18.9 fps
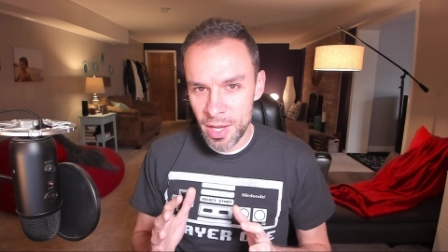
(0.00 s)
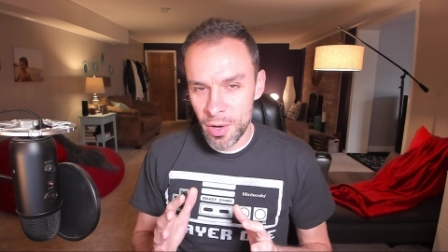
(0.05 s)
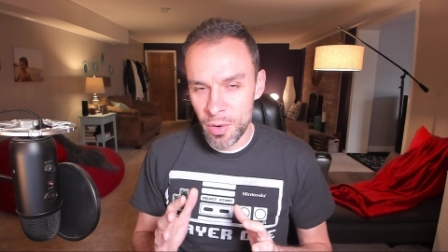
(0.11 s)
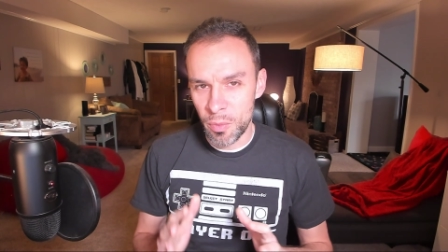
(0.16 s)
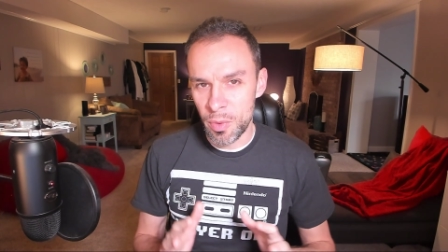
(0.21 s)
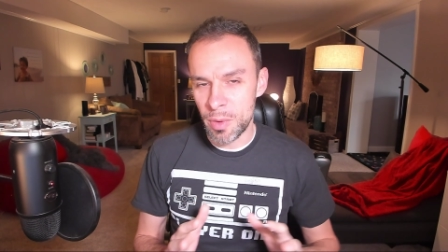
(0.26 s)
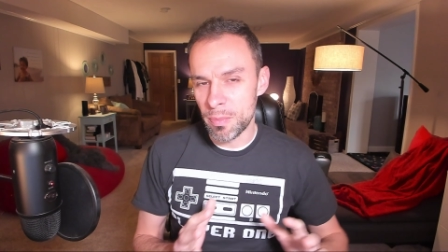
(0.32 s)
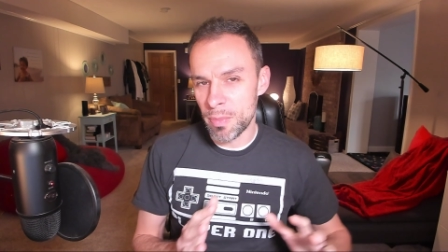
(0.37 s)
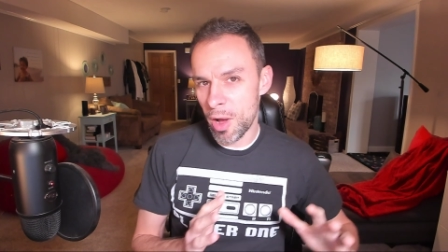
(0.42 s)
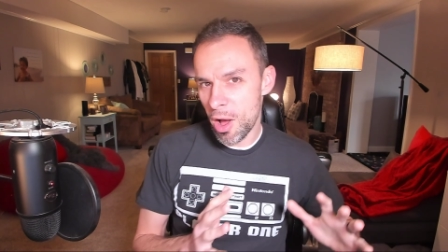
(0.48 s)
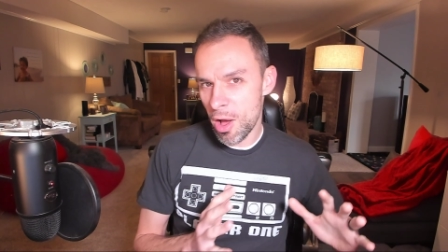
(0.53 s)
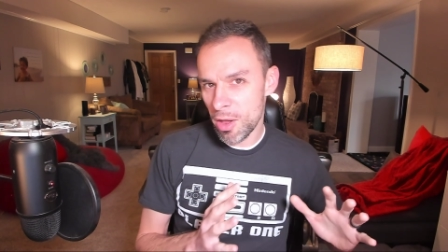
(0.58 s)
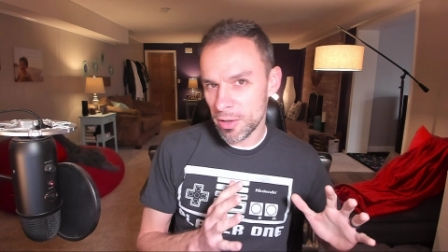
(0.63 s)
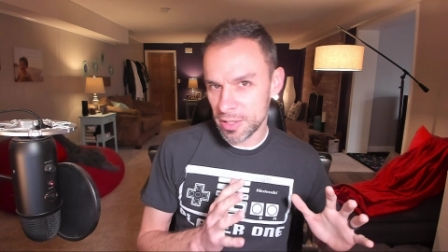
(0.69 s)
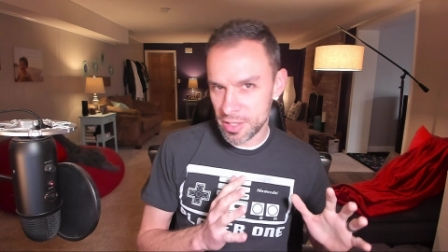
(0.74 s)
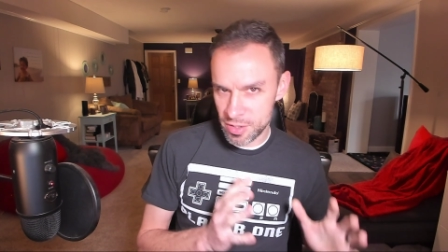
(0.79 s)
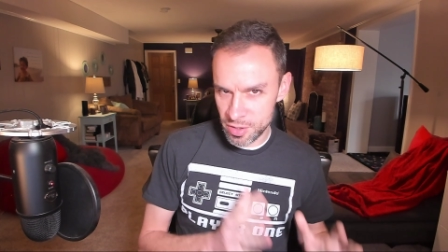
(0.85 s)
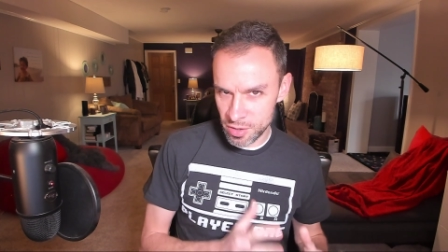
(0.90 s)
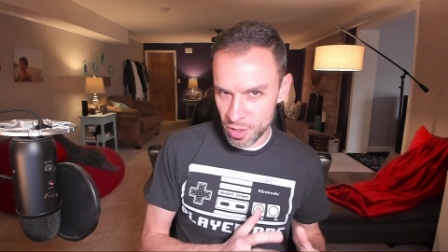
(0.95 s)
when Paul
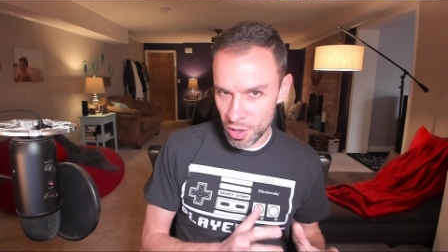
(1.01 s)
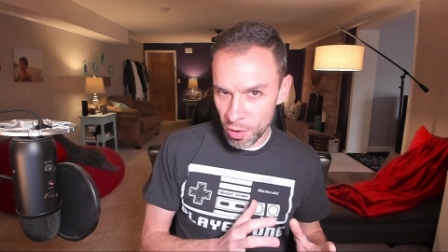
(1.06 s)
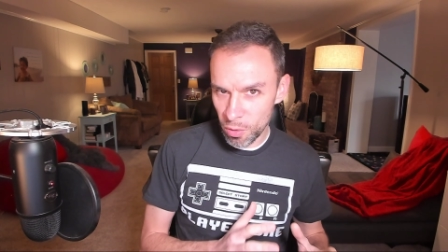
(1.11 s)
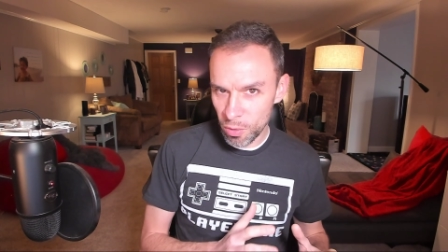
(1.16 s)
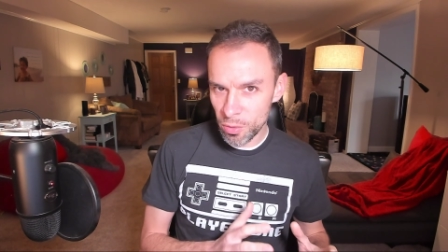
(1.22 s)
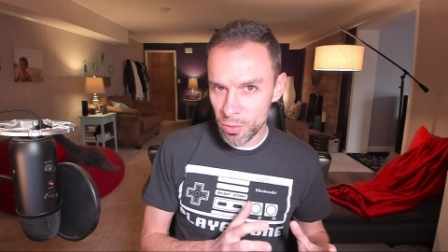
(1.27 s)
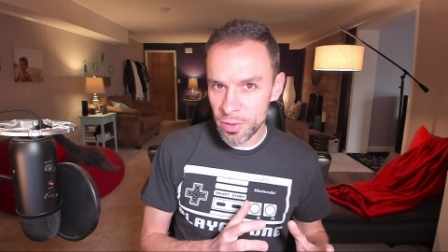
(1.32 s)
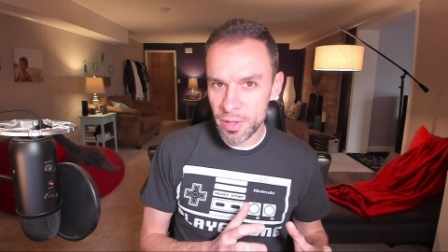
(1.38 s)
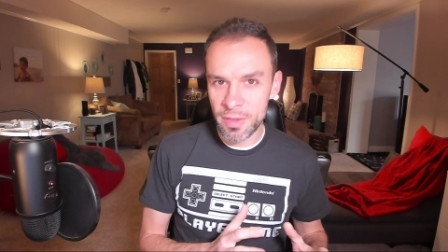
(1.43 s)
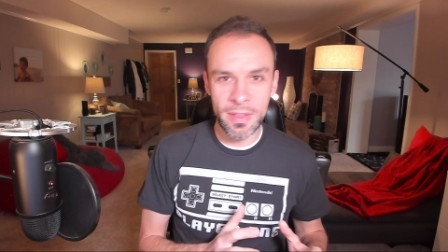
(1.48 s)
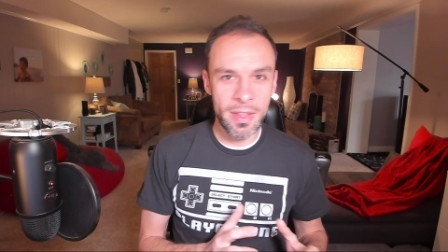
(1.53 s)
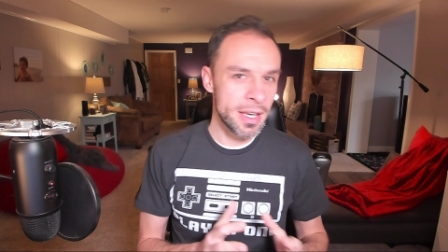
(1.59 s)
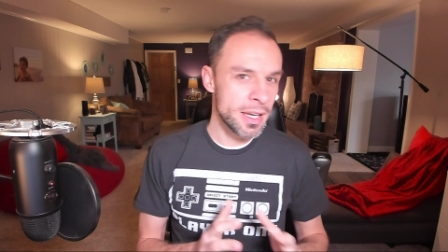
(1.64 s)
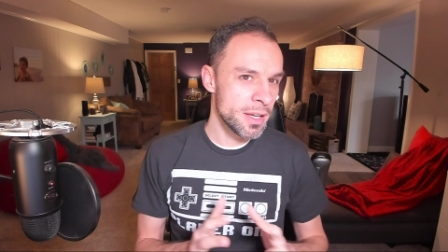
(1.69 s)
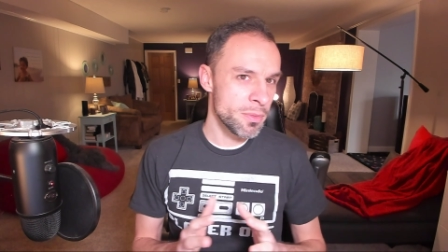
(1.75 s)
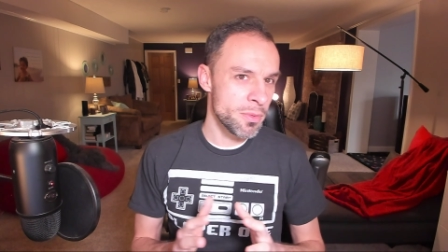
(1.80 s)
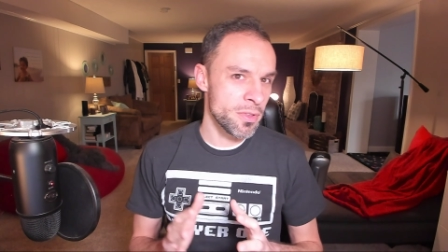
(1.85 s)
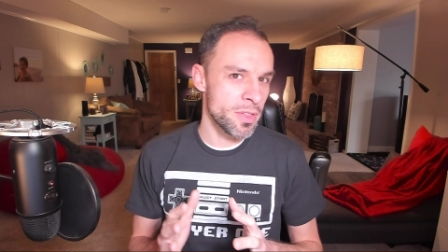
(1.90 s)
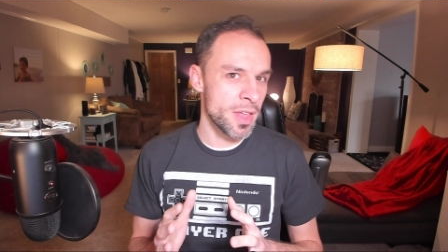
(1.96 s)
is told that
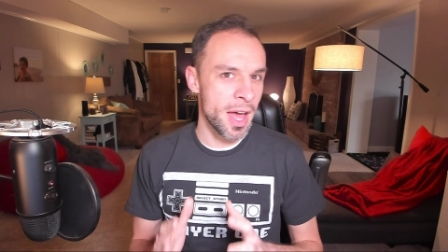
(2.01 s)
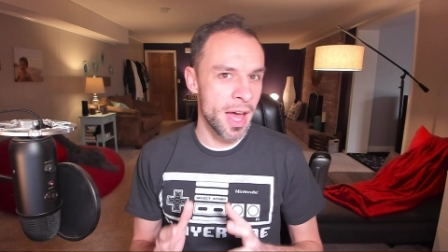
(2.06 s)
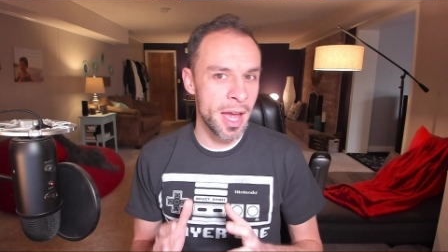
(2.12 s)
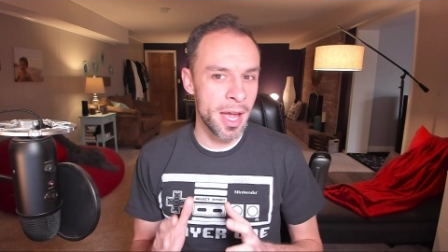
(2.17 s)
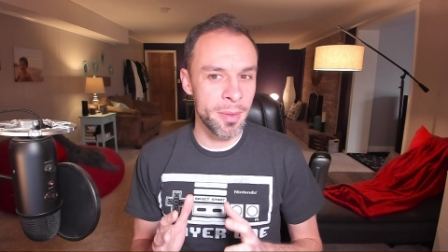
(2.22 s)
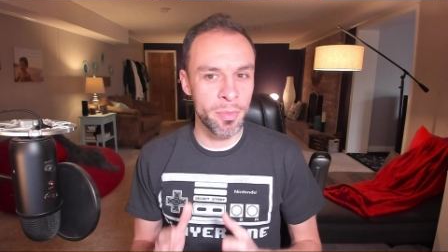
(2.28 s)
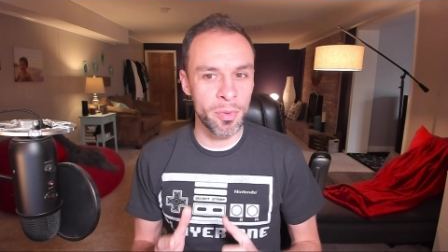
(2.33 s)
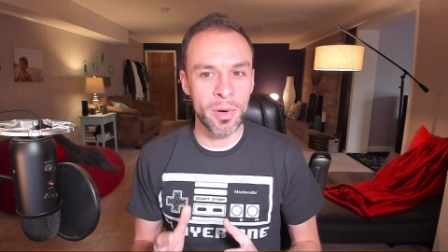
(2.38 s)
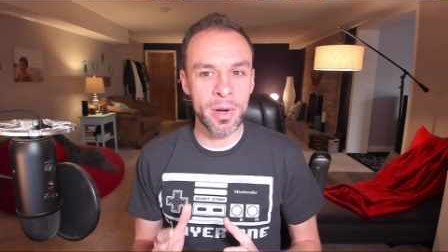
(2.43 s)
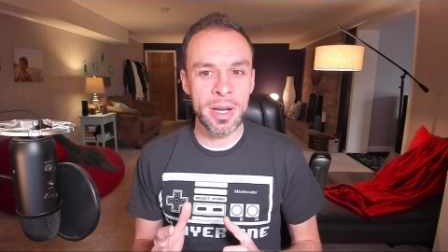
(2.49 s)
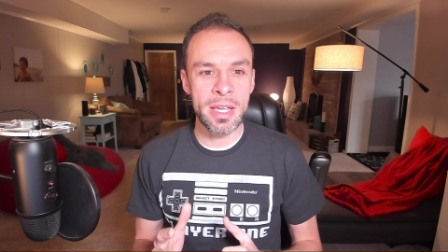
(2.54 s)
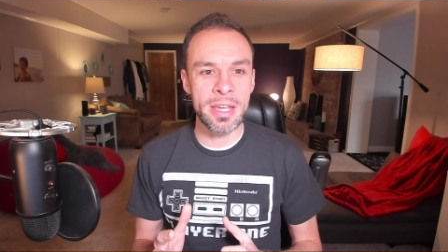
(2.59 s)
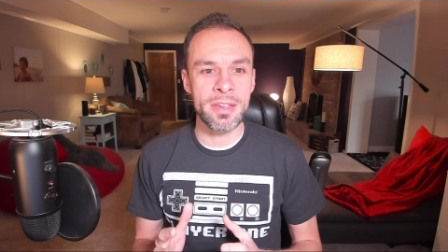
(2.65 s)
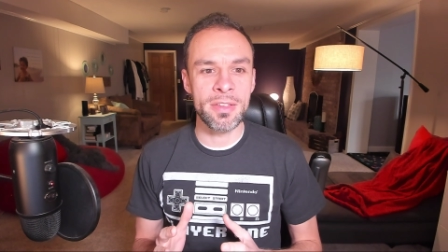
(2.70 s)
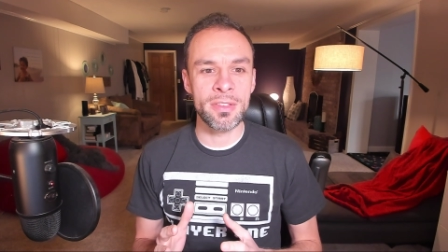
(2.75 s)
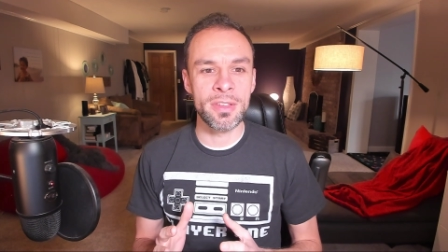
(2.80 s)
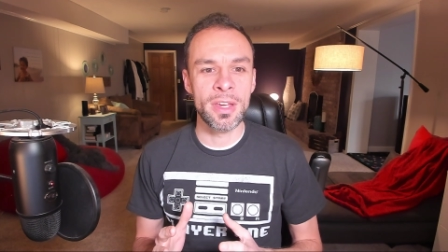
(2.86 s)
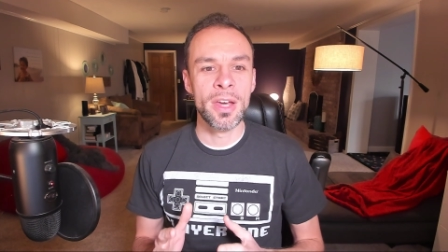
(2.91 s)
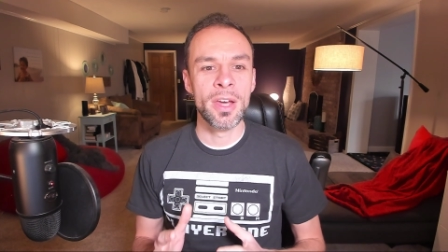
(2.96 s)
it was the high
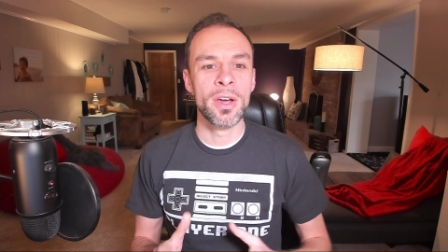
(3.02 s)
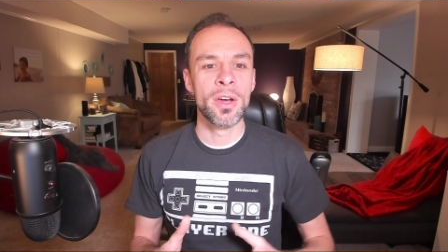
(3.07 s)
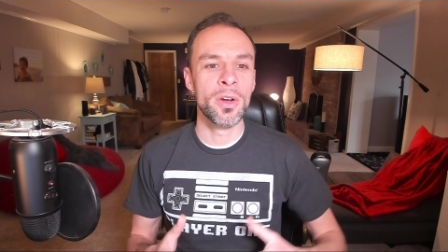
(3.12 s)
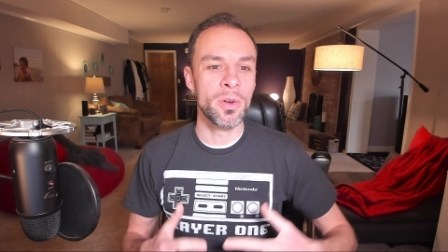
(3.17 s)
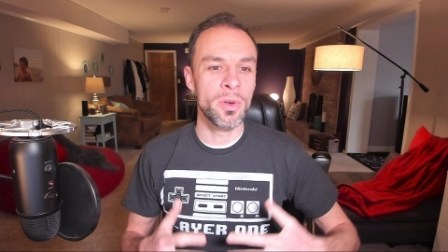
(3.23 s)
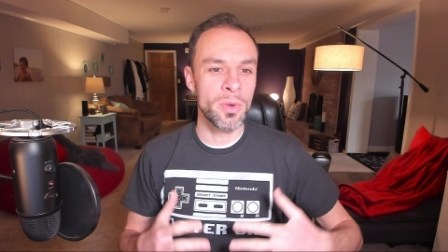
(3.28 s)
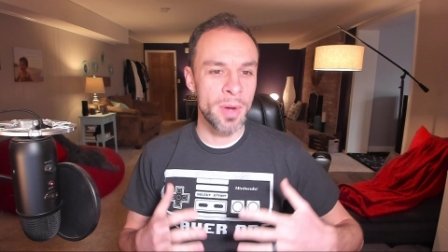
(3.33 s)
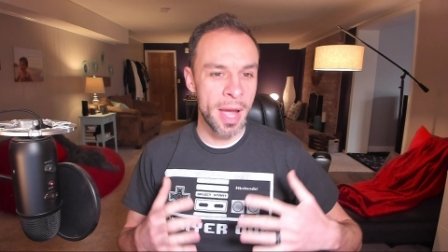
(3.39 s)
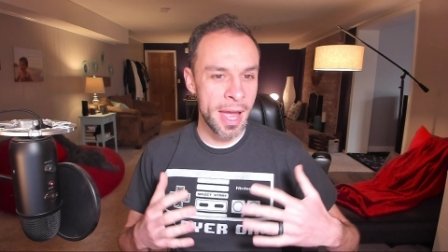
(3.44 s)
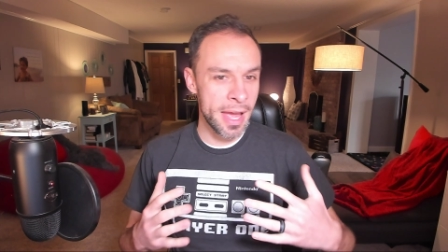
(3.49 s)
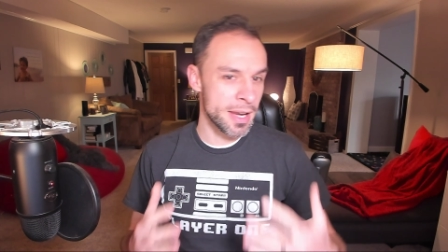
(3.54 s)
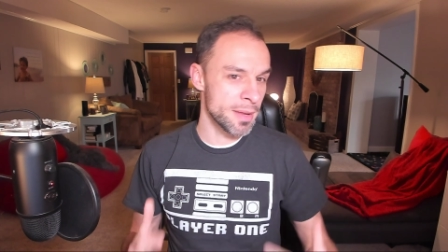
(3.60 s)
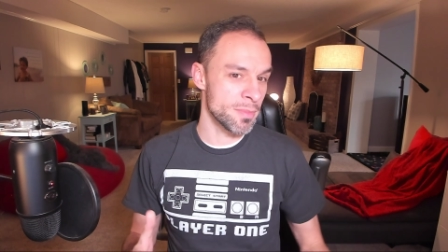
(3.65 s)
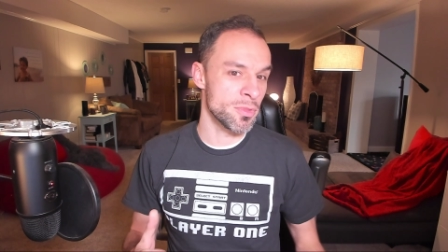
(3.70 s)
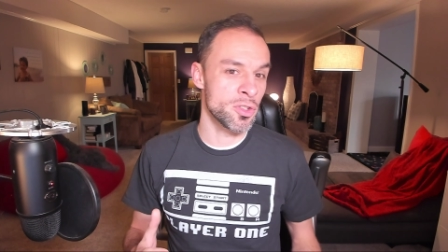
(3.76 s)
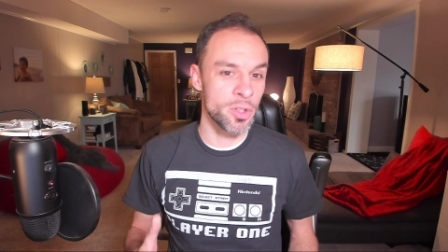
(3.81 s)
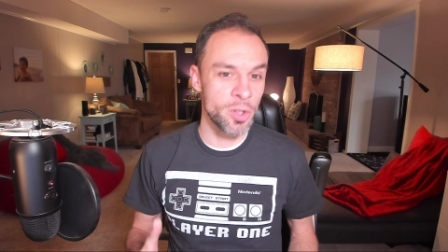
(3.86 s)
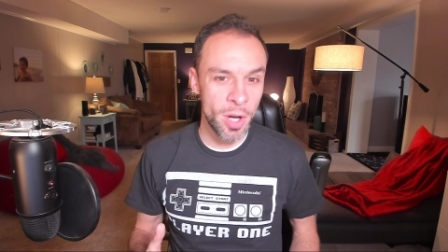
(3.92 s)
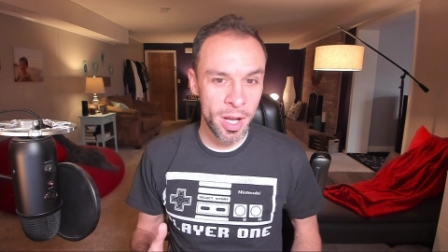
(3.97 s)
priest who had him
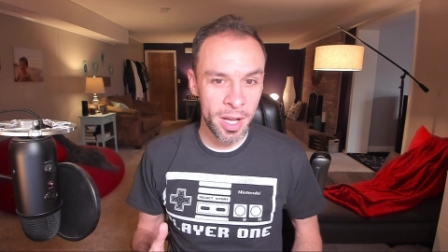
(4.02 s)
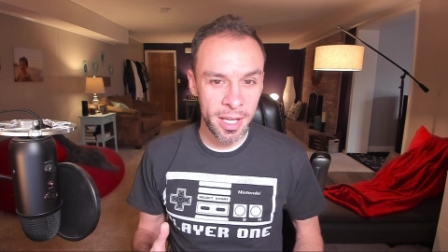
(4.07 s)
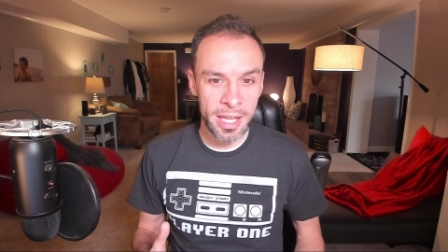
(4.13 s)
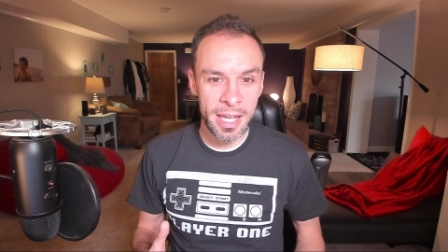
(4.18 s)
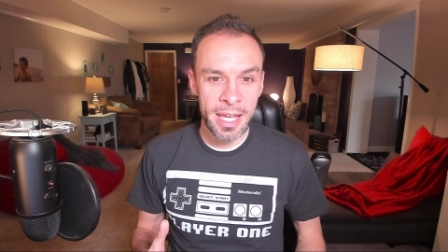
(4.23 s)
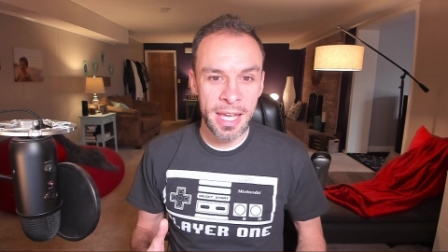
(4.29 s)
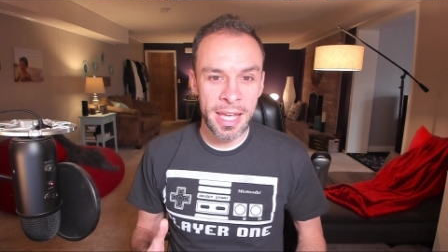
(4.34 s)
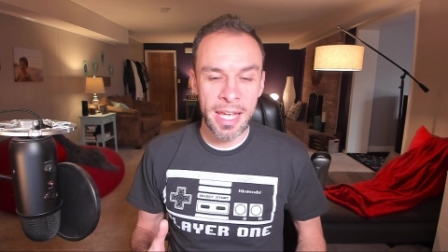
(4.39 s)
struck,